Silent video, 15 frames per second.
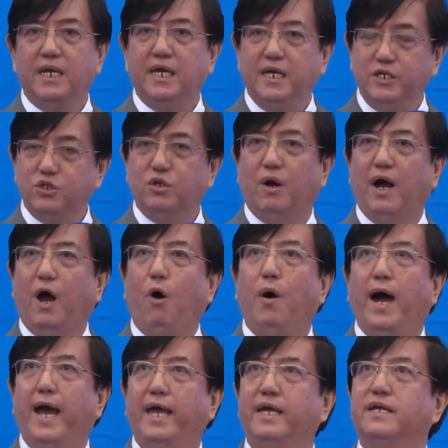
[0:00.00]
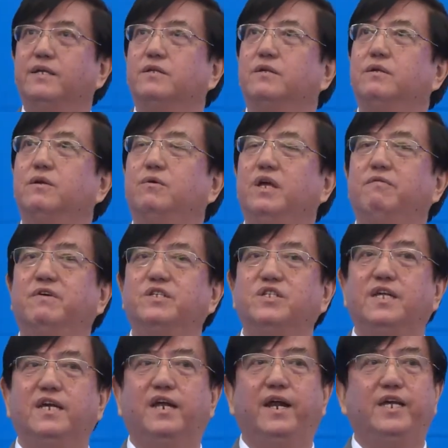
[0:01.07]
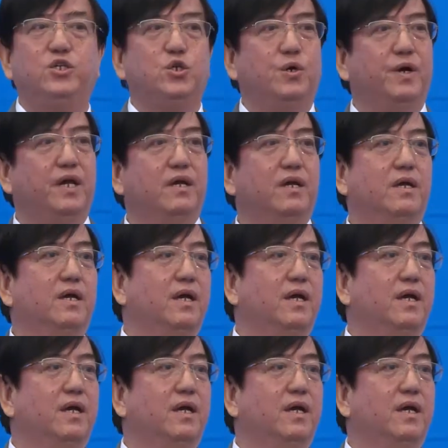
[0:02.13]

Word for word: is not all I university graduate,